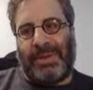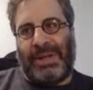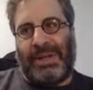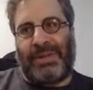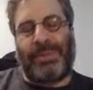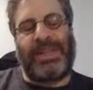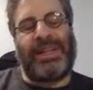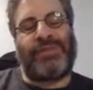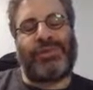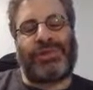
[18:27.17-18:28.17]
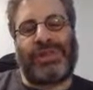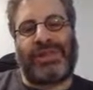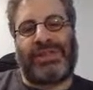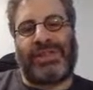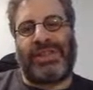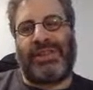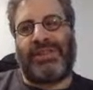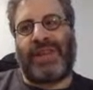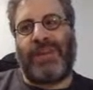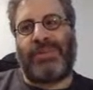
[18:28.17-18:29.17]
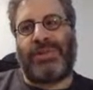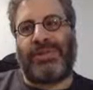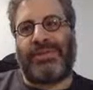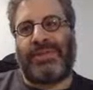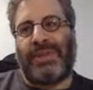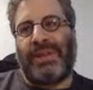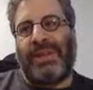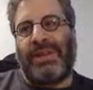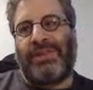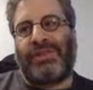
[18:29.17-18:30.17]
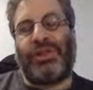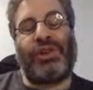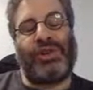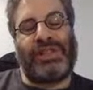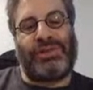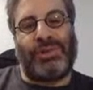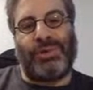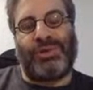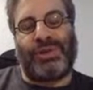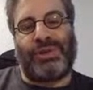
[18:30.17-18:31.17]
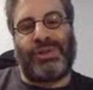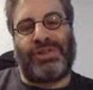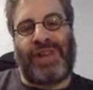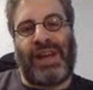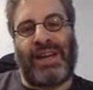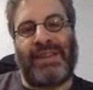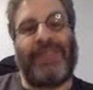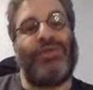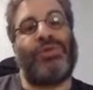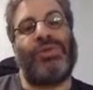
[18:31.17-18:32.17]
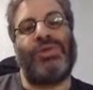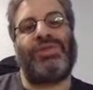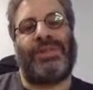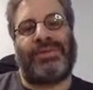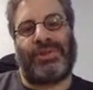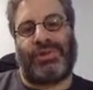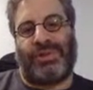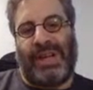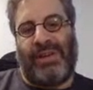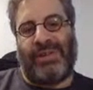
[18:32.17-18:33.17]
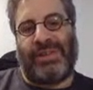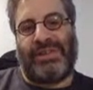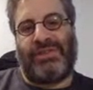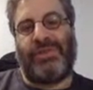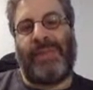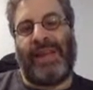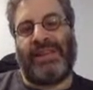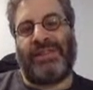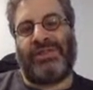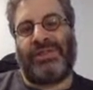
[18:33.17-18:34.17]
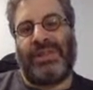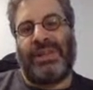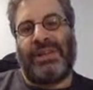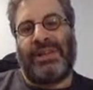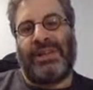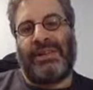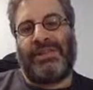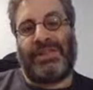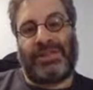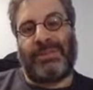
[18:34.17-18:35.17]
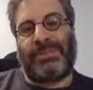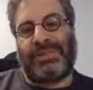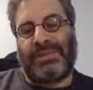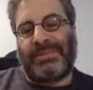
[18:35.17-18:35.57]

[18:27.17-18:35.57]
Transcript: it'll be interesting to see the types of security tools that are designed that you use in virtual reality to manage systems.